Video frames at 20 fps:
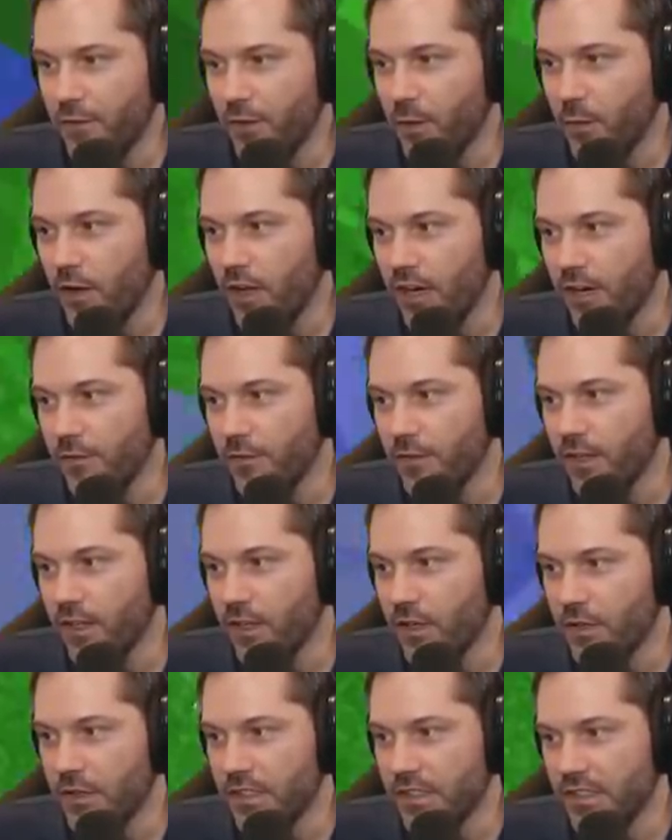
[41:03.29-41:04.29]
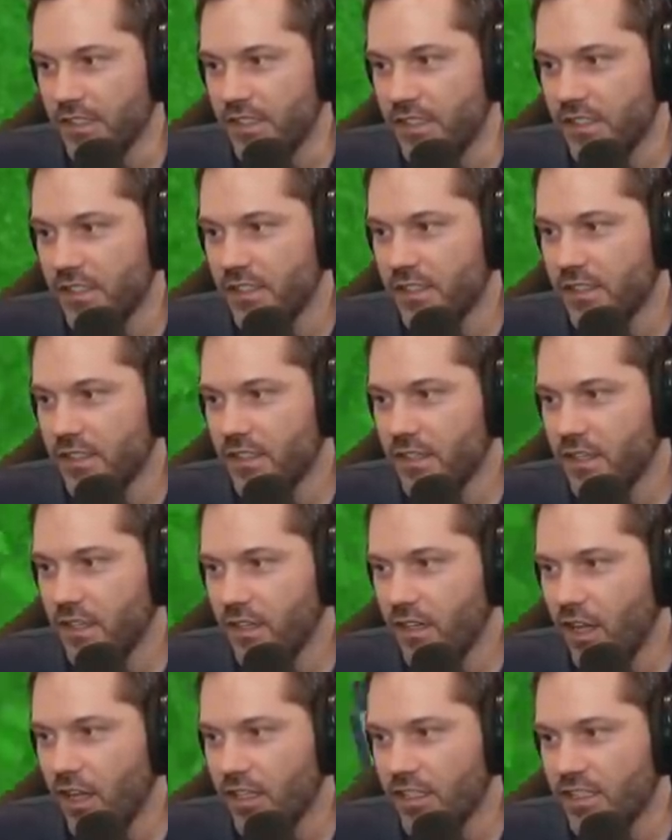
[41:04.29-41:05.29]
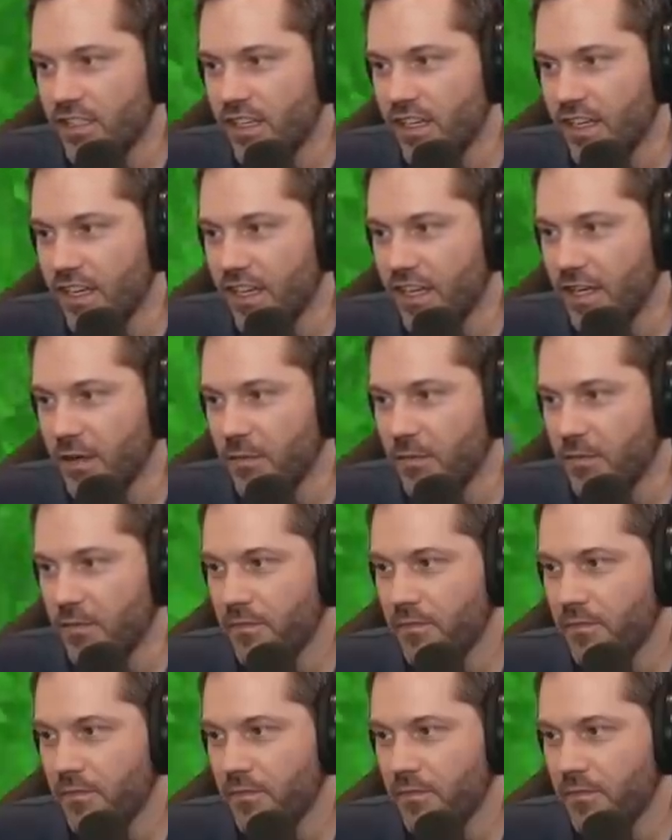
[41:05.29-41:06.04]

the water to flow is lost time.